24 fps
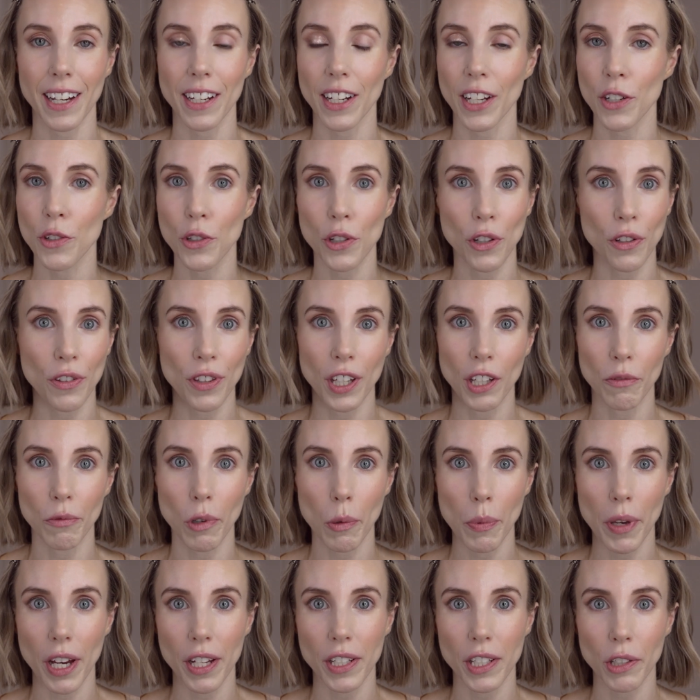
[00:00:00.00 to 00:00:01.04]
and I do think we'll
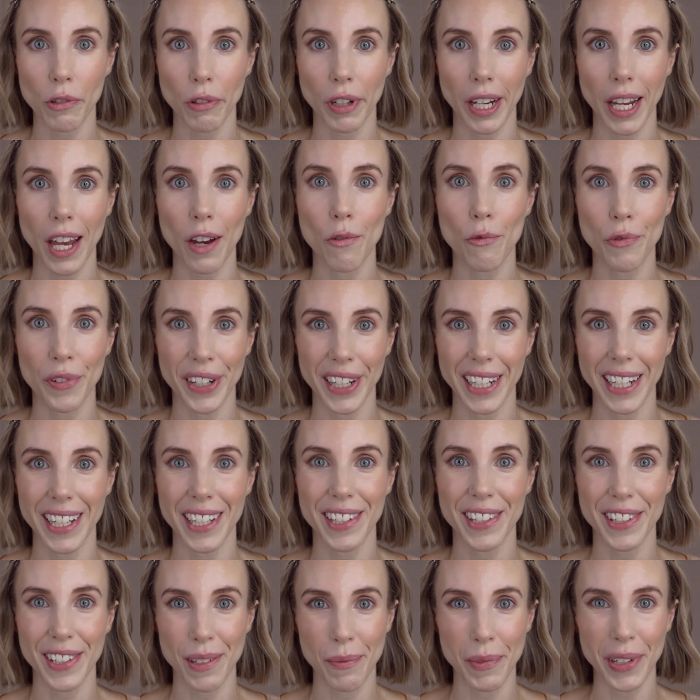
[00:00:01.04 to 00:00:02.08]
be able to create a
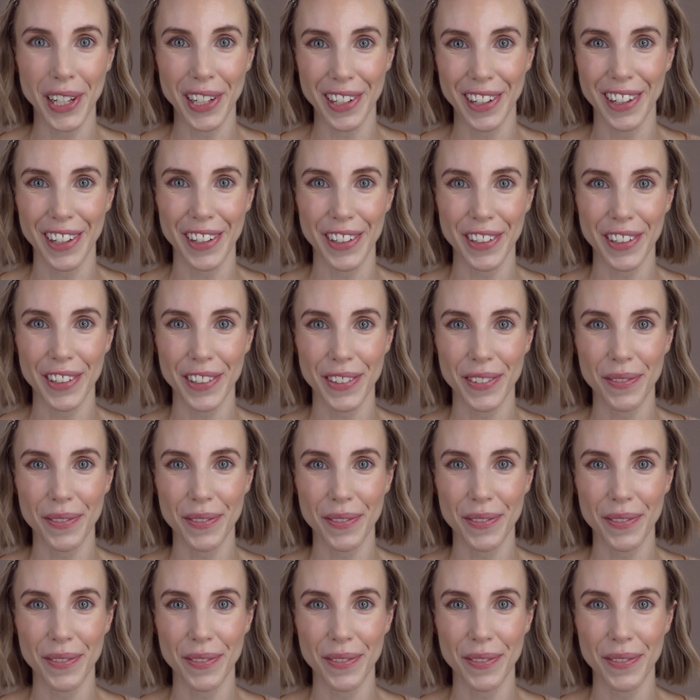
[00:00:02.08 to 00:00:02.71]
really similar look.